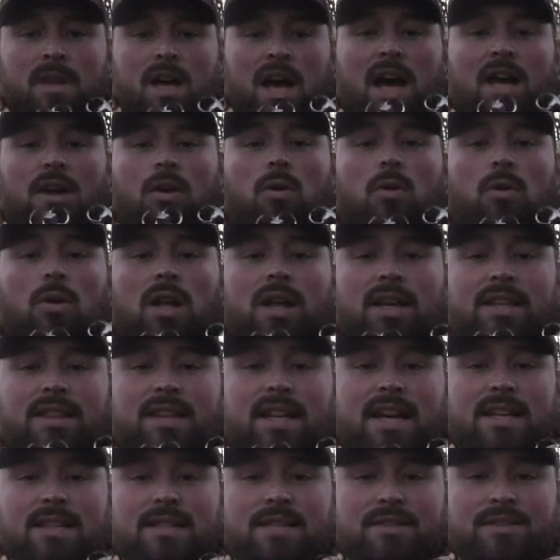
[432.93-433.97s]
I don't like
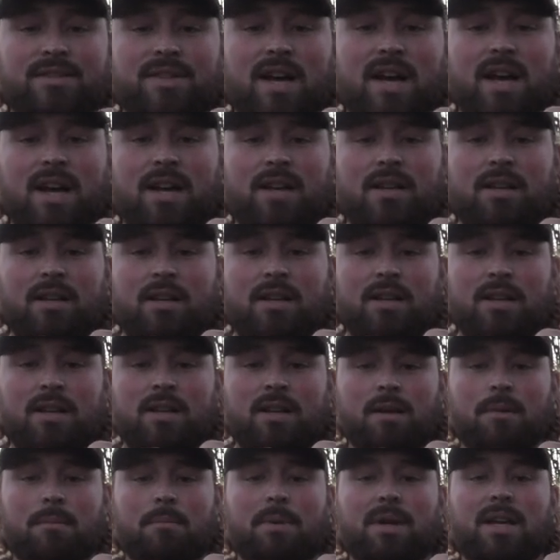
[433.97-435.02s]
that design,
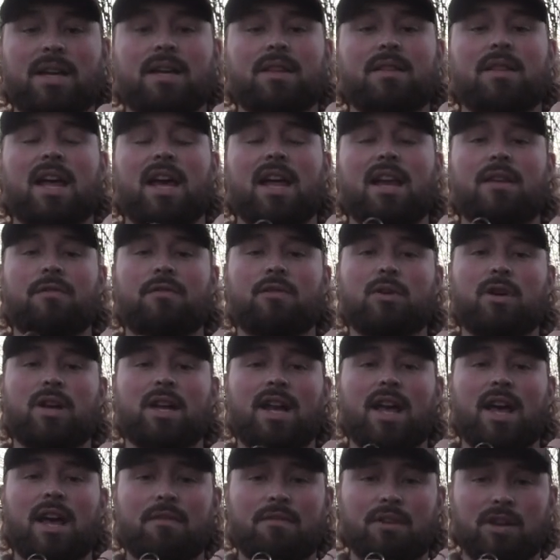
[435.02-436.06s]
being that if you
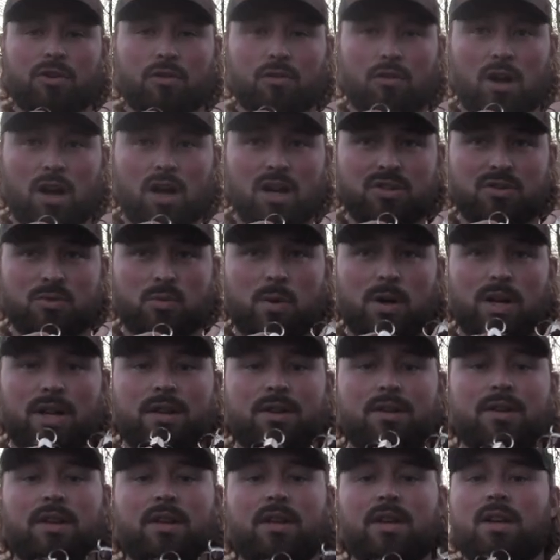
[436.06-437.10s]
get a heavy
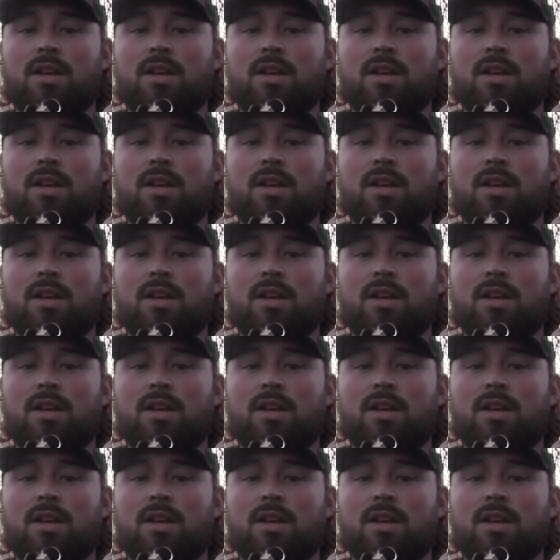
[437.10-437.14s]
crosswind